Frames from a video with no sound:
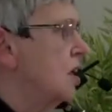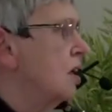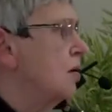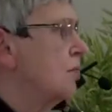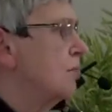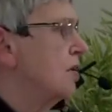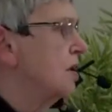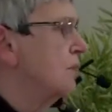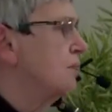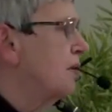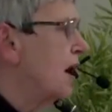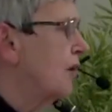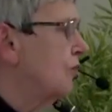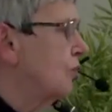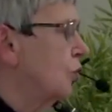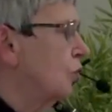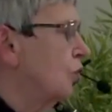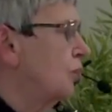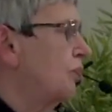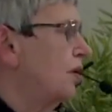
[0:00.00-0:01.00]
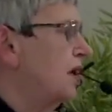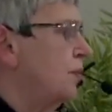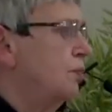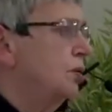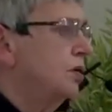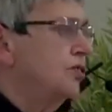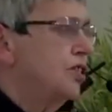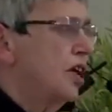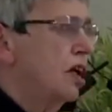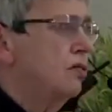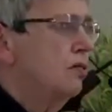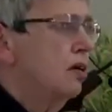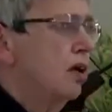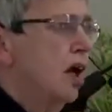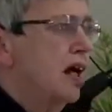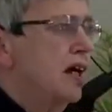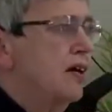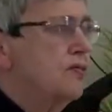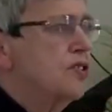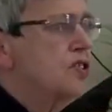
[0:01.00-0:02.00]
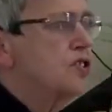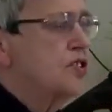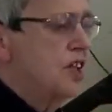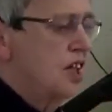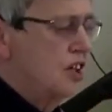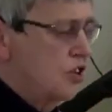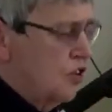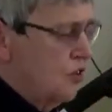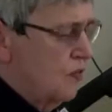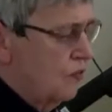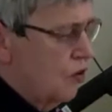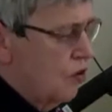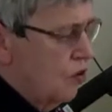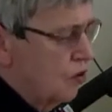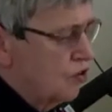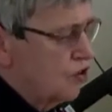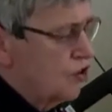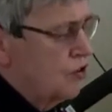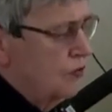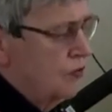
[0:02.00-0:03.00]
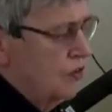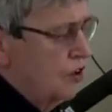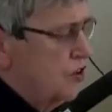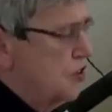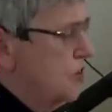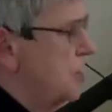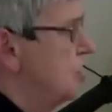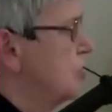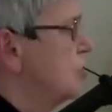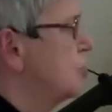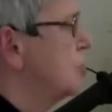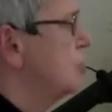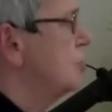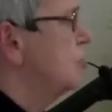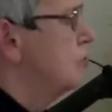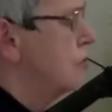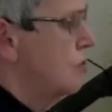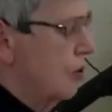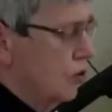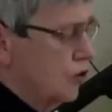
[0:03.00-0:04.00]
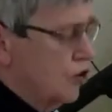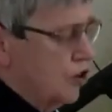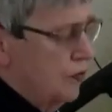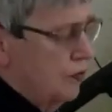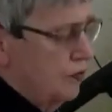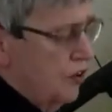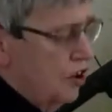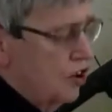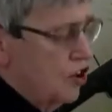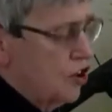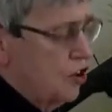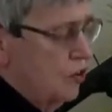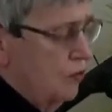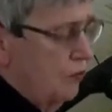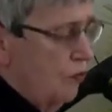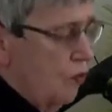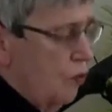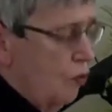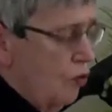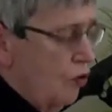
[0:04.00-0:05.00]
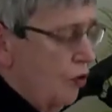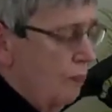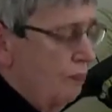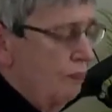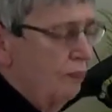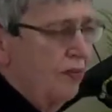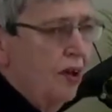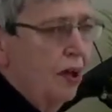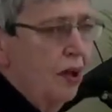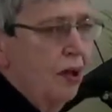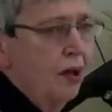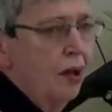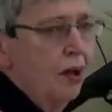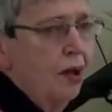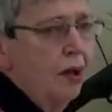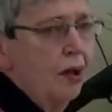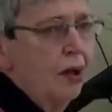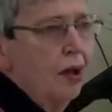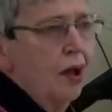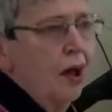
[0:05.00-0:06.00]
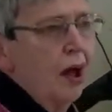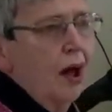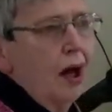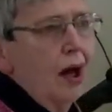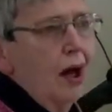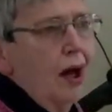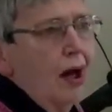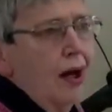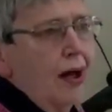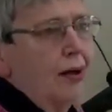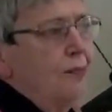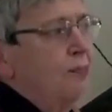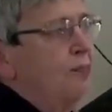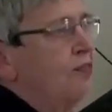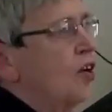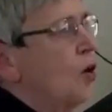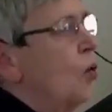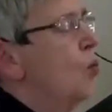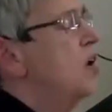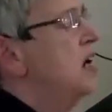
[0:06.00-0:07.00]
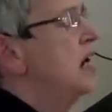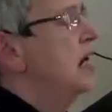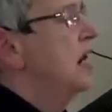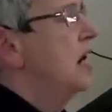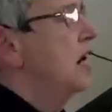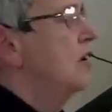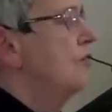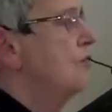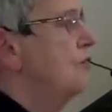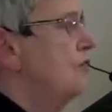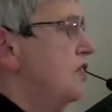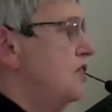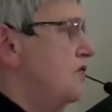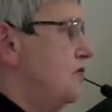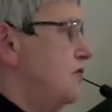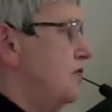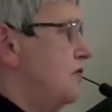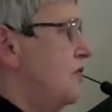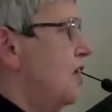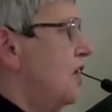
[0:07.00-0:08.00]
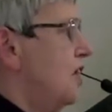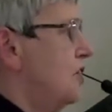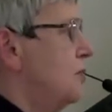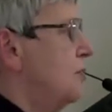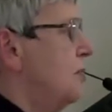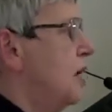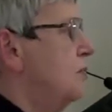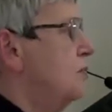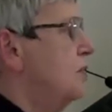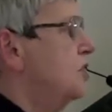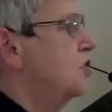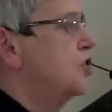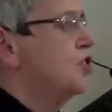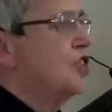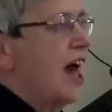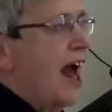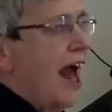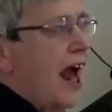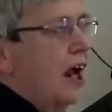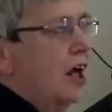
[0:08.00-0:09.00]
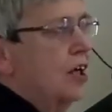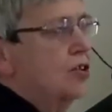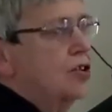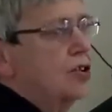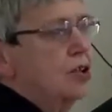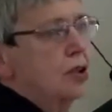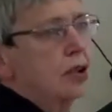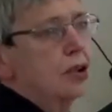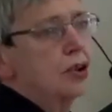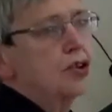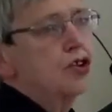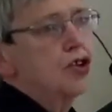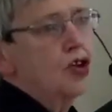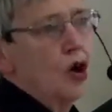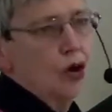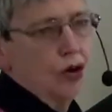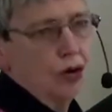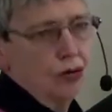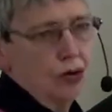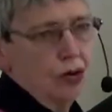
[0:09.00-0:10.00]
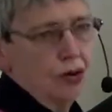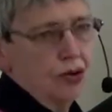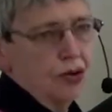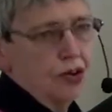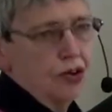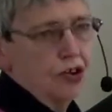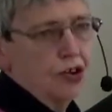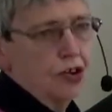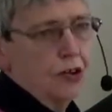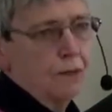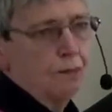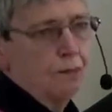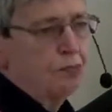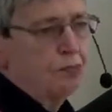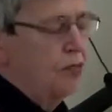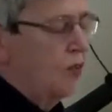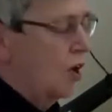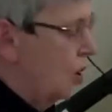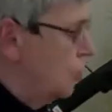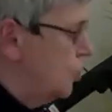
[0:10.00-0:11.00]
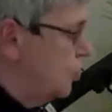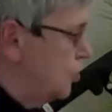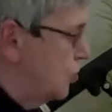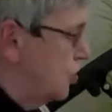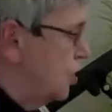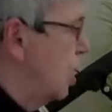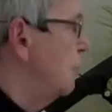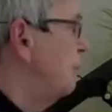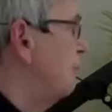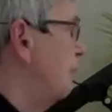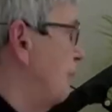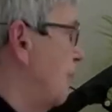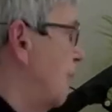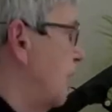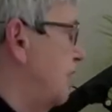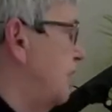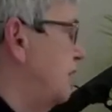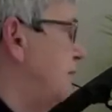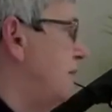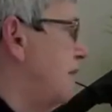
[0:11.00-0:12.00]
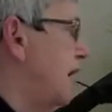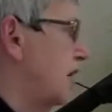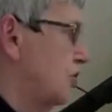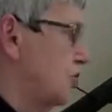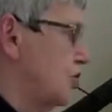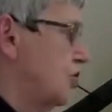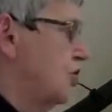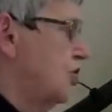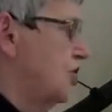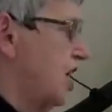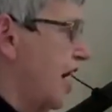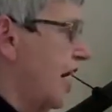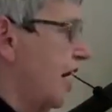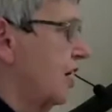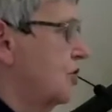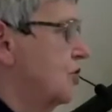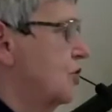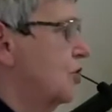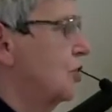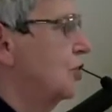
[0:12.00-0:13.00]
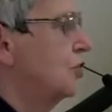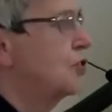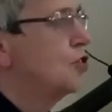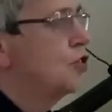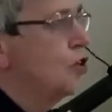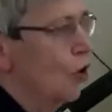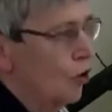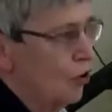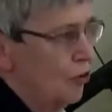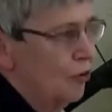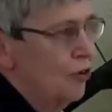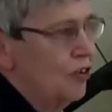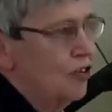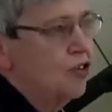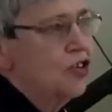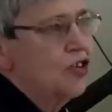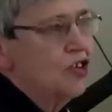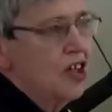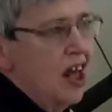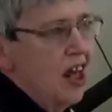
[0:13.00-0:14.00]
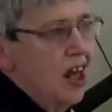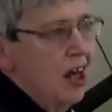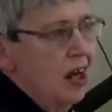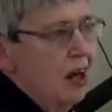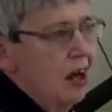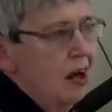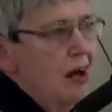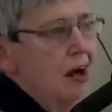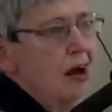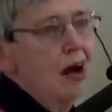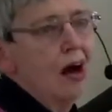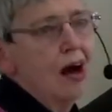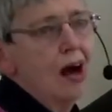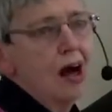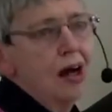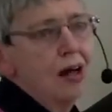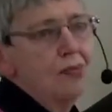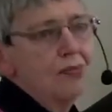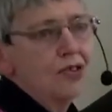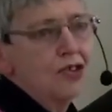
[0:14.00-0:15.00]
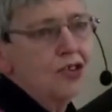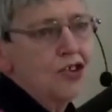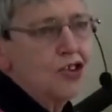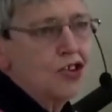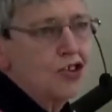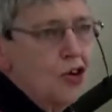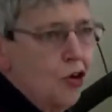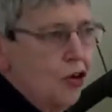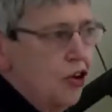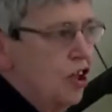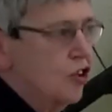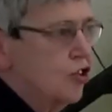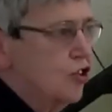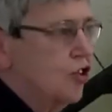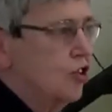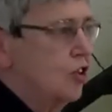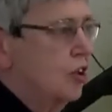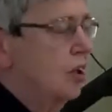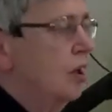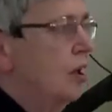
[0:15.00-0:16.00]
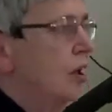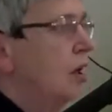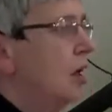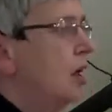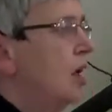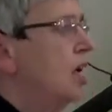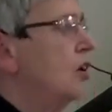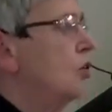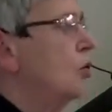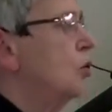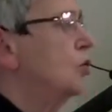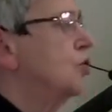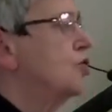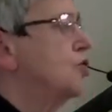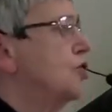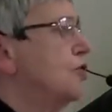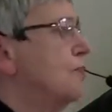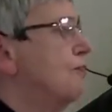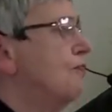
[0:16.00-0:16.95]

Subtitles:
But above all, people don't like the sense of controversy. It's too controversial for them. We love, at the moment, tact and tolerance. And you don't find much tact and tolerance here. I'm astonished. He calls them